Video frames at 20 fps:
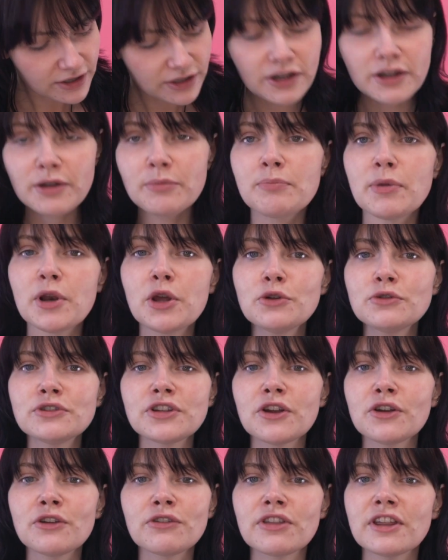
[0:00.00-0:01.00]
You can
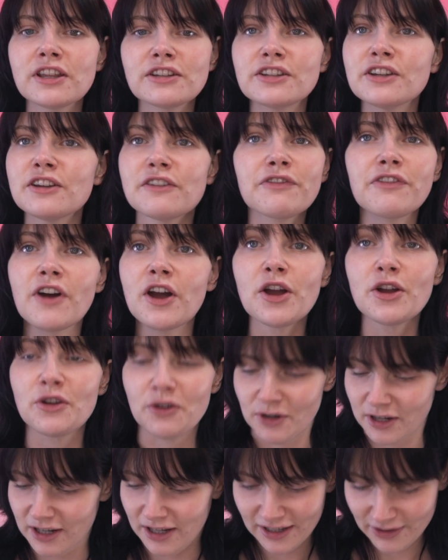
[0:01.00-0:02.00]
Bluetooth it to your
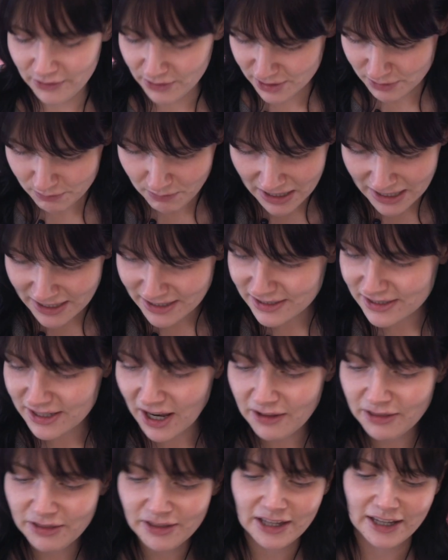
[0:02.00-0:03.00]
phone, which means
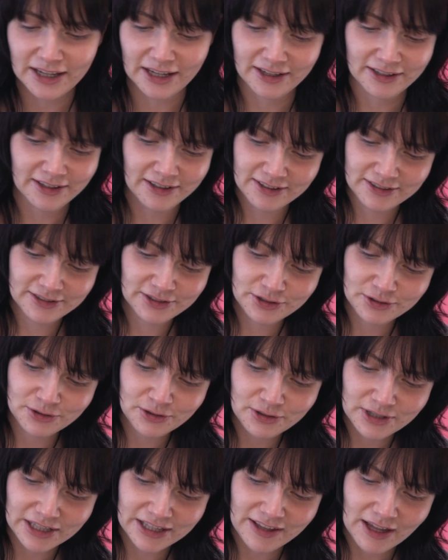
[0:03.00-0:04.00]
nothing.
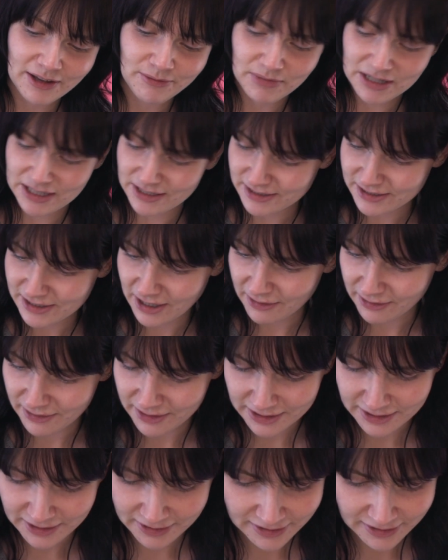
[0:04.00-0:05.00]
Surely that means nothing.